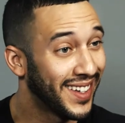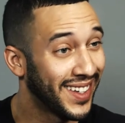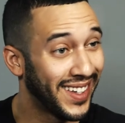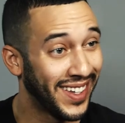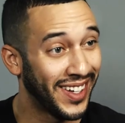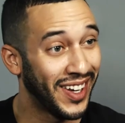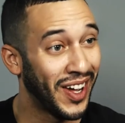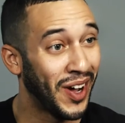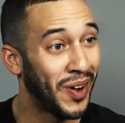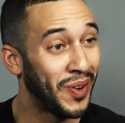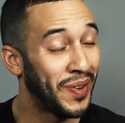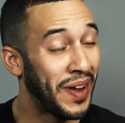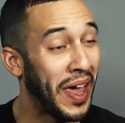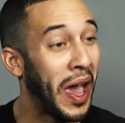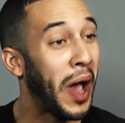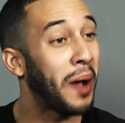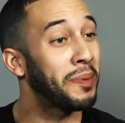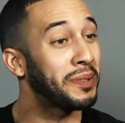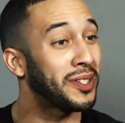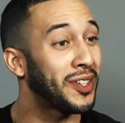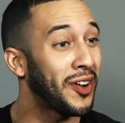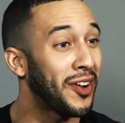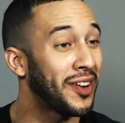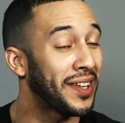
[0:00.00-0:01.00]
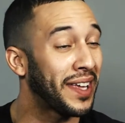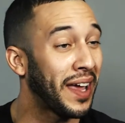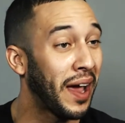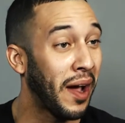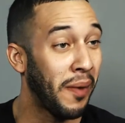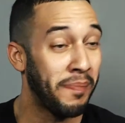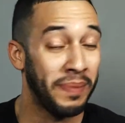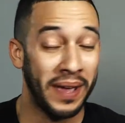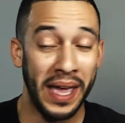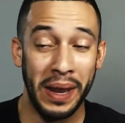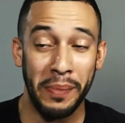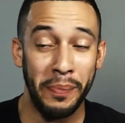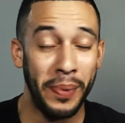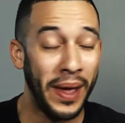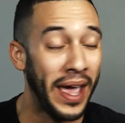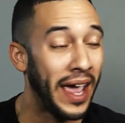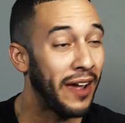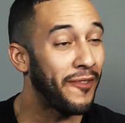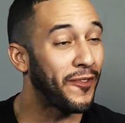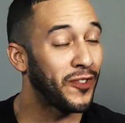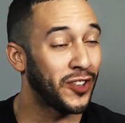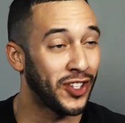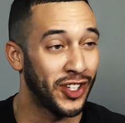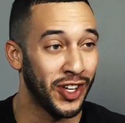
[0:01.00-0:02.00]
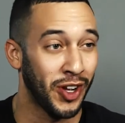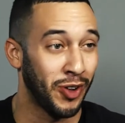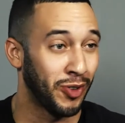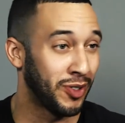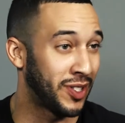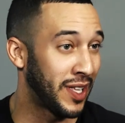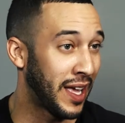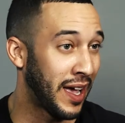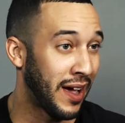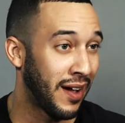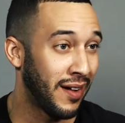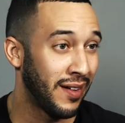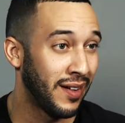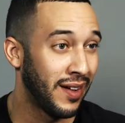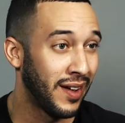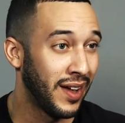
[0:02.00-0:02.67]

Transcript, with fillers: You know, now I'm starting to get, I'm getting paid for shows now.